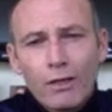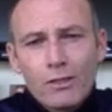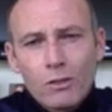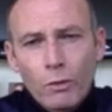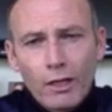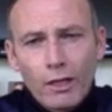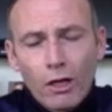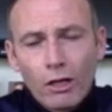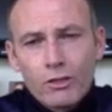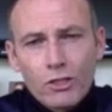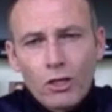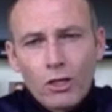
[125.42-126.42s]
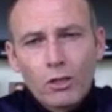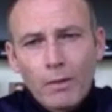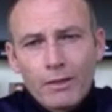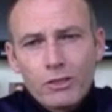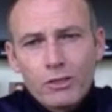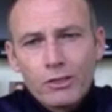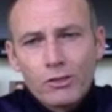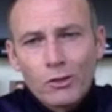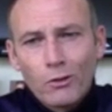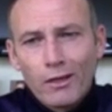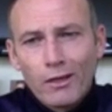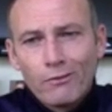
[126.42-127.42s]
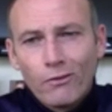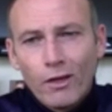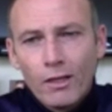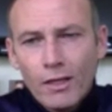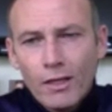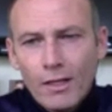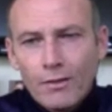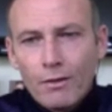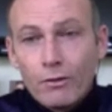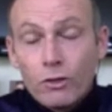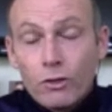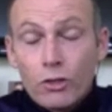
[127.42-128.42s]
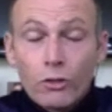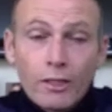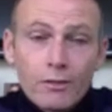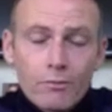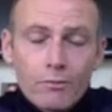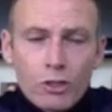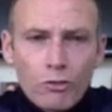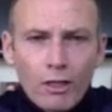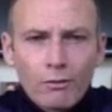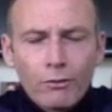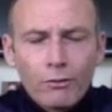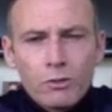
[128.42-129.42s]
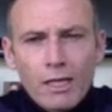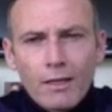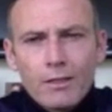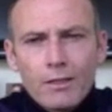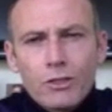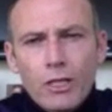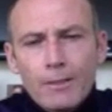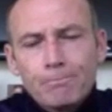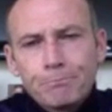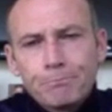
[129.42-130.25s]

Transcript: it is to win college soccer matches. So they've enjoyed stringing a few together this year.